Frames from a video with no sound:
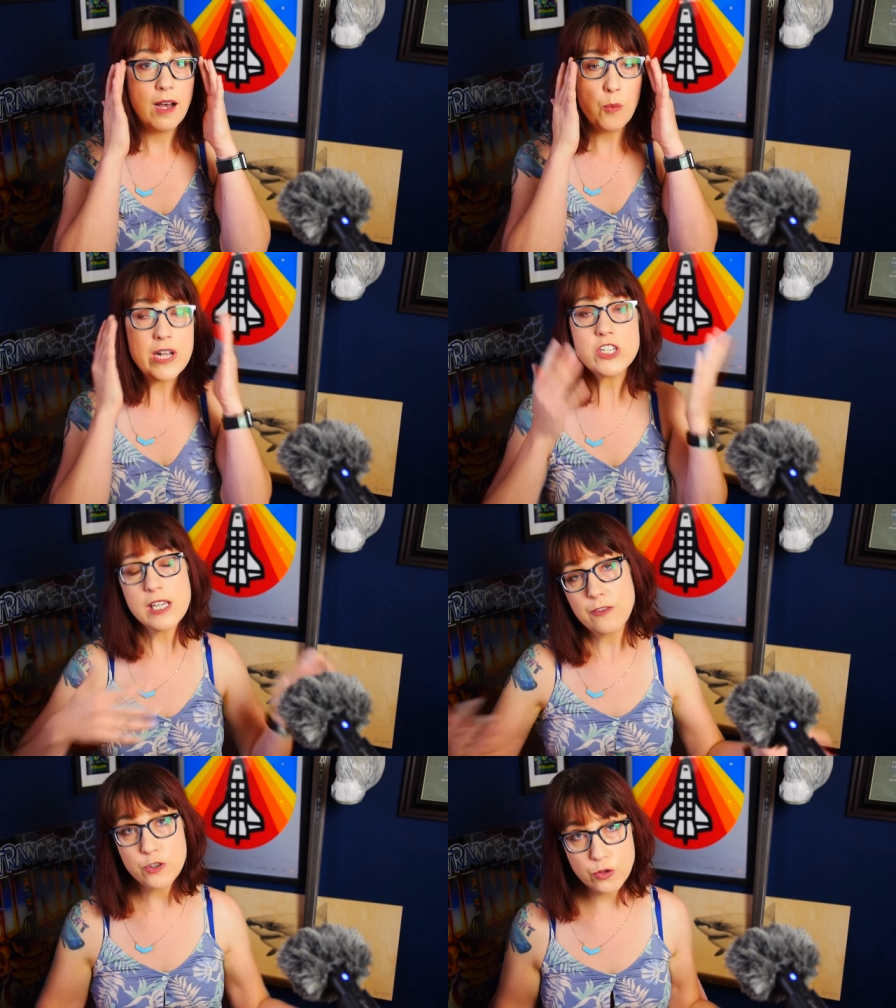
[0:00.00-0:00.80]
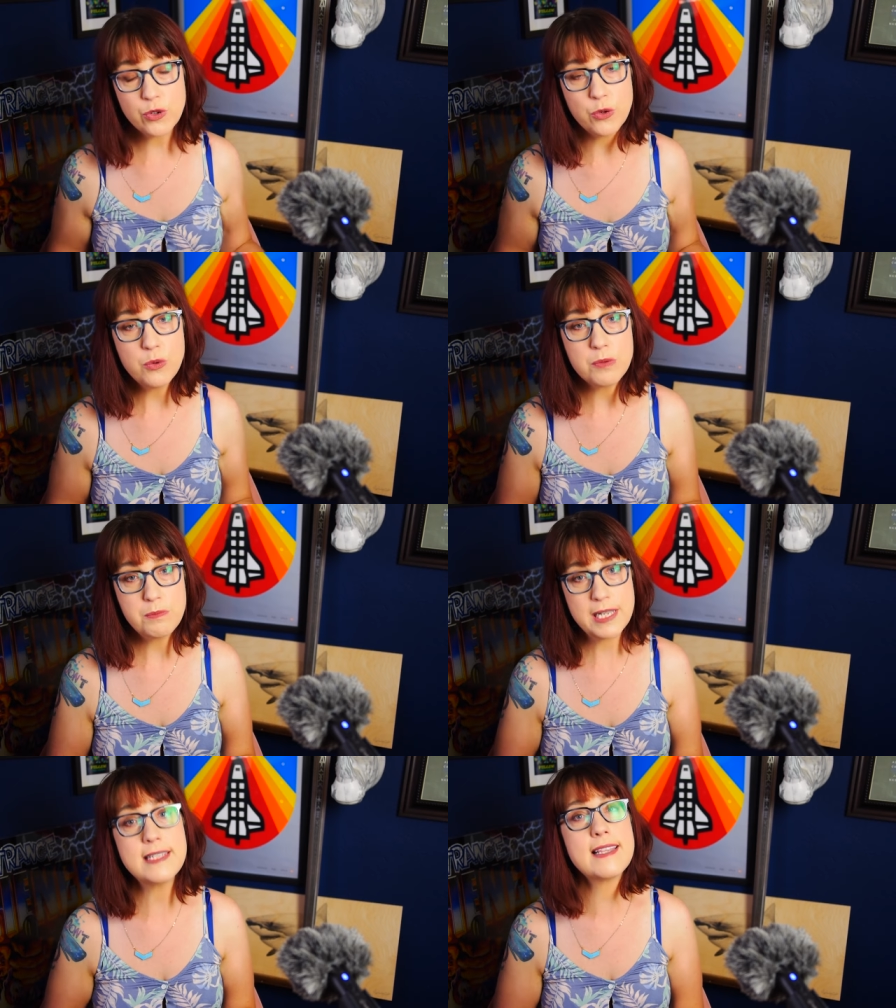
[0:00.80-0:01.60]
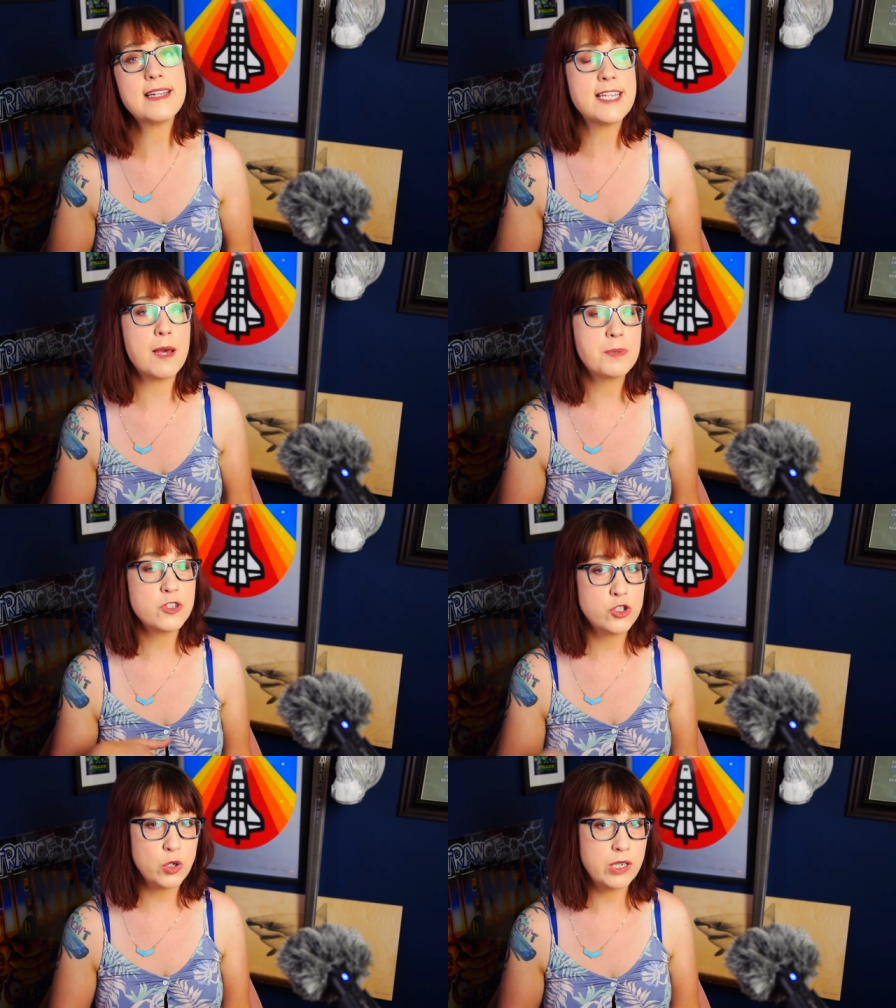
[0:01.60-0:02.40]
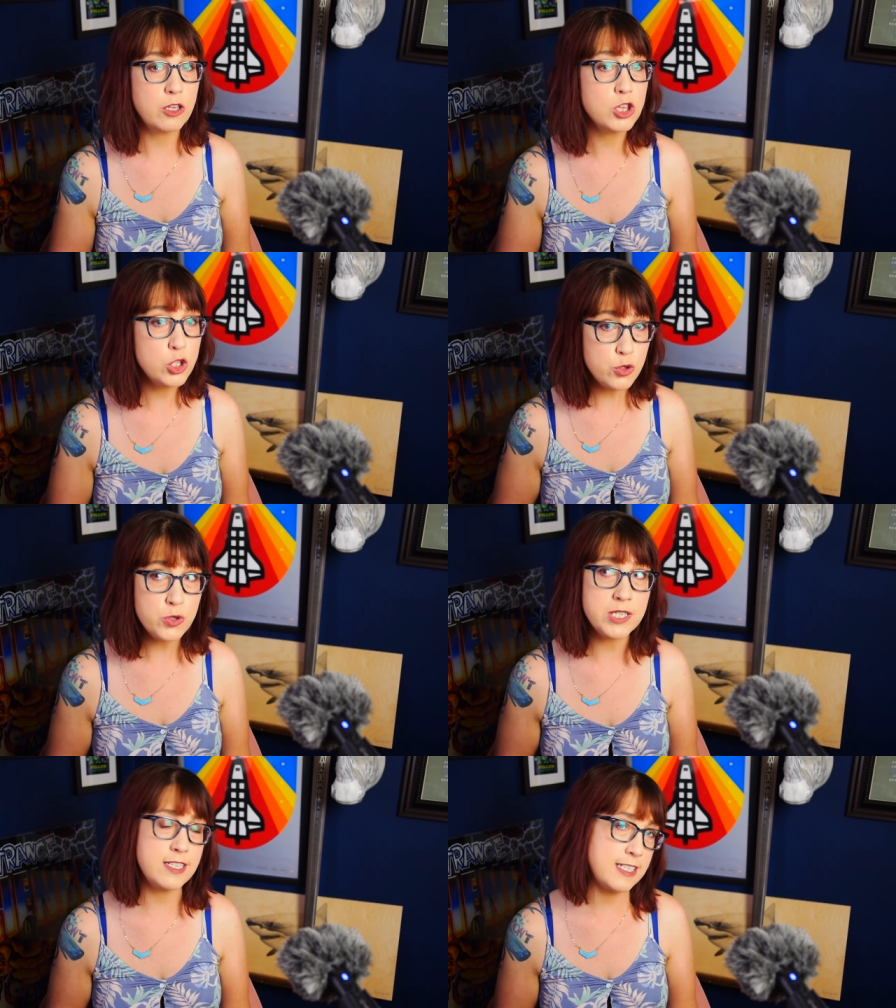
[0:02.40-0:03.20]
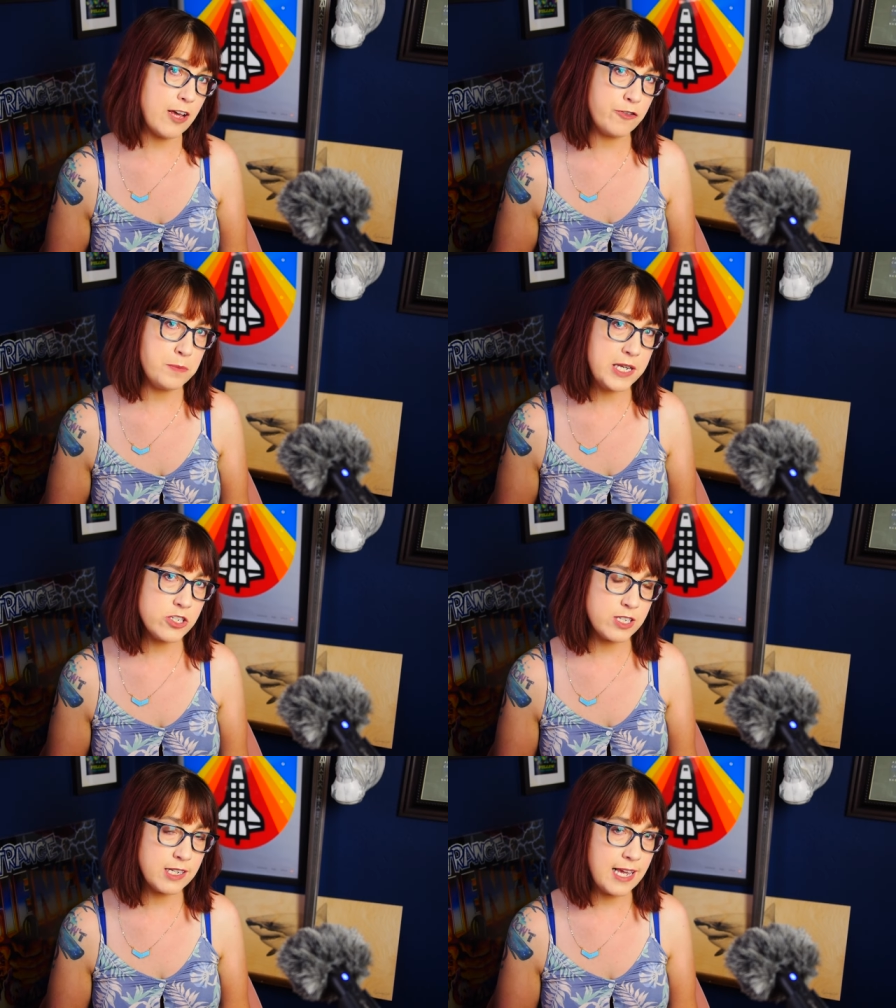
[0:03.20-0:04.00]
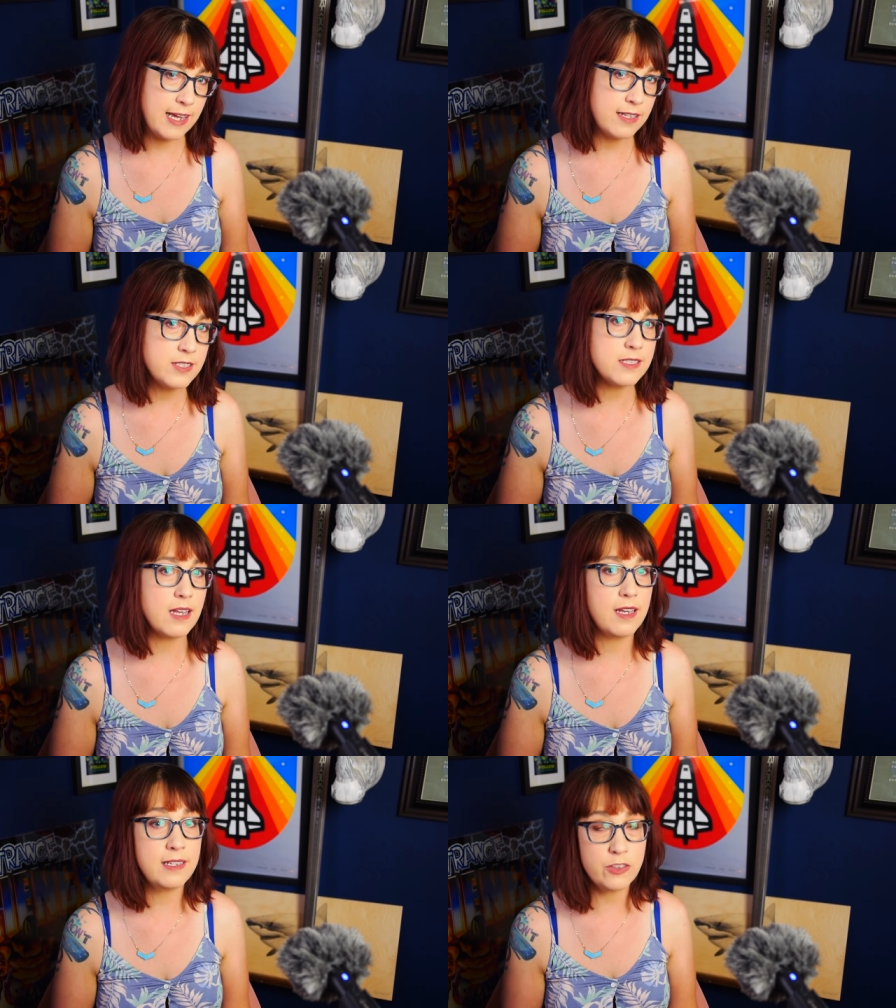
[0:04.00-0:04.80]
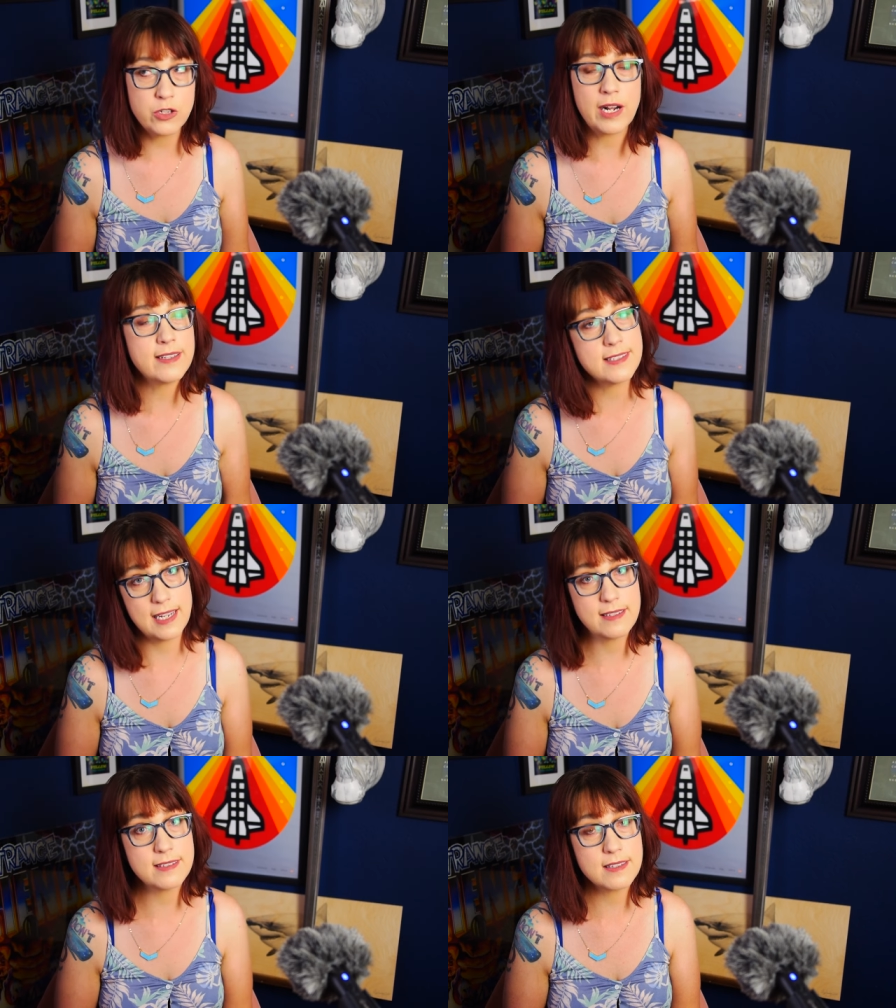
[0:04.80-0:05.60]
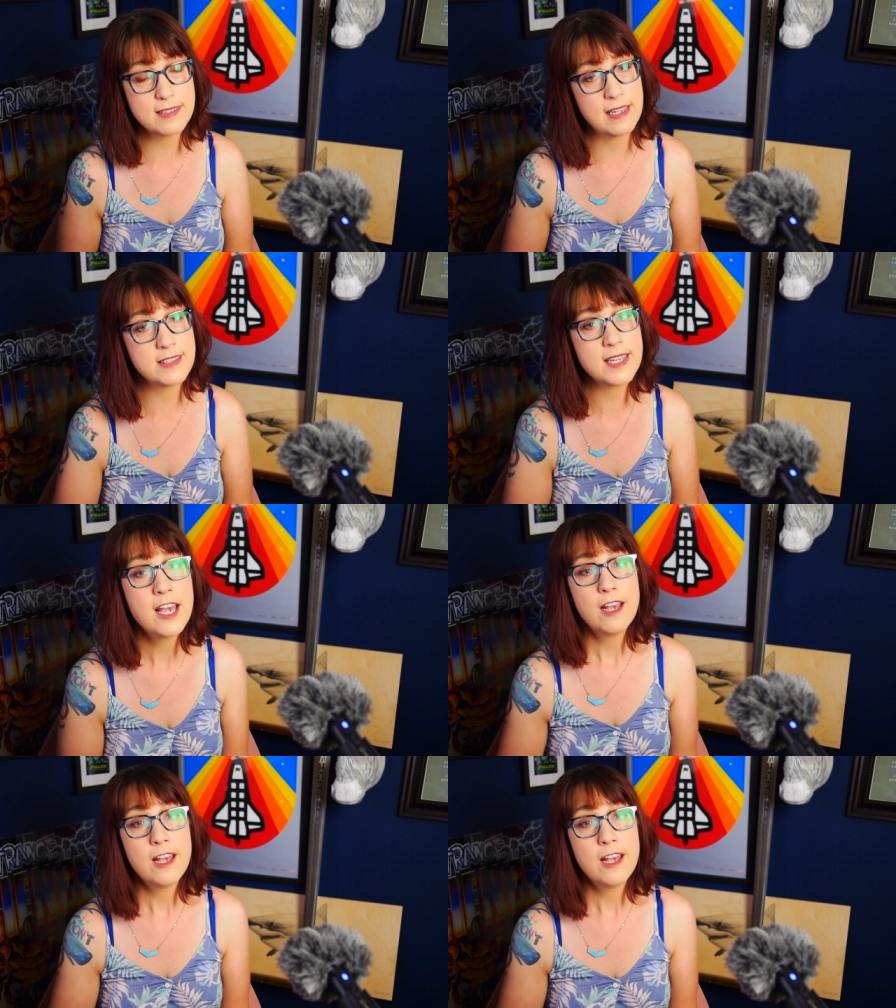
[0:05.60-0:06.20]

Which, if true, means that Depp should lose his defamation case in the United States, since